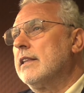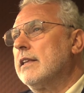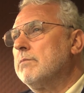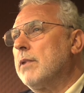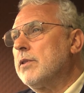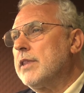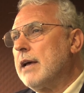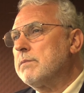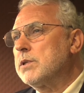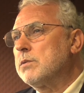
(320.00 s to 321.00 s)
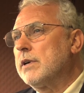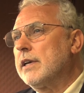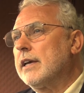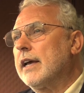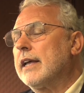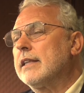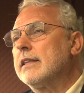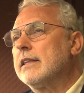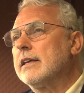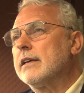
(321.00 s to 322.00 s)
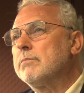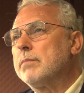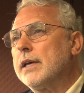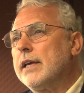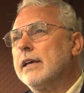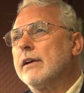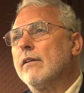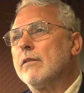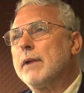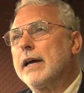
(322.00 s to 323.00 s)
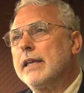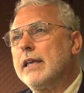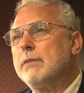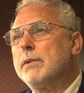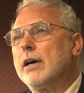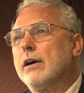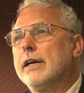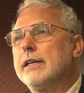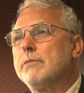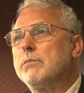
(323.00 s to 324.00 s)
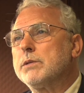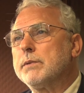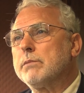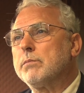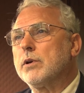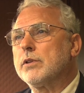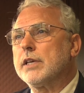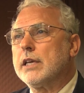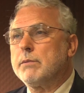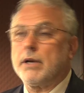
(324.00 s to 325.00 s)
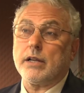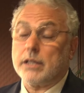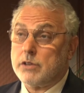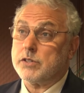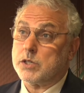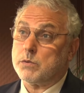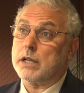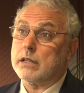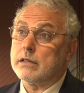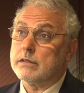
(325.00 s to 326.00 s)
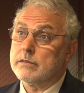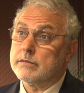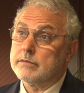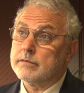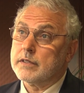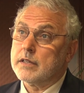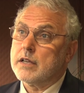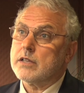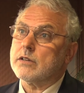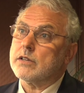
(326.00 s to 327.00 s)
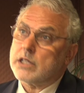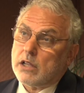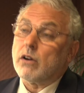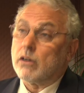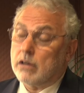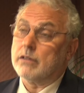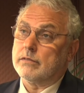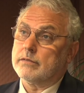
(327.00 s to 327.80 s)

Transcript: both the upswing and the peak are about a year behind, and Brisbane and Perth a year behind those as well. So it's long.